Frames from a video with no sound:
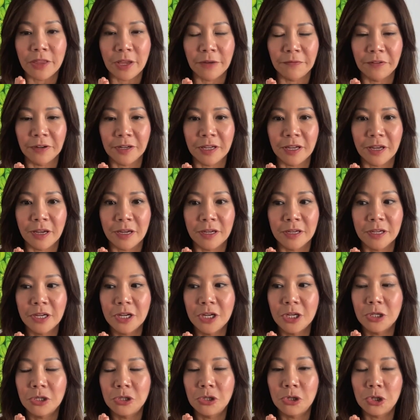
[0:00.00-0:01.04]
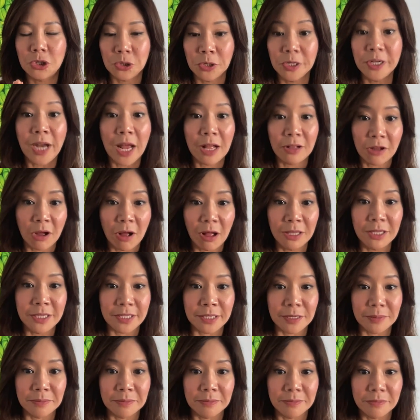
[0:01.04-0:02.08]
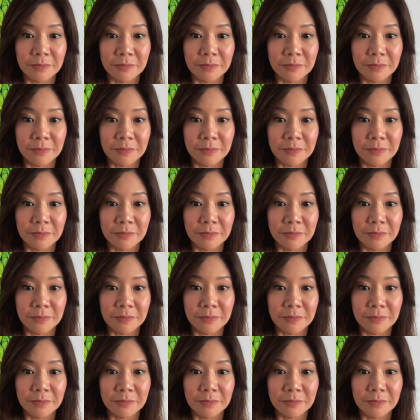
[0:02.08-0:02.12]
Africa to treat alcoholism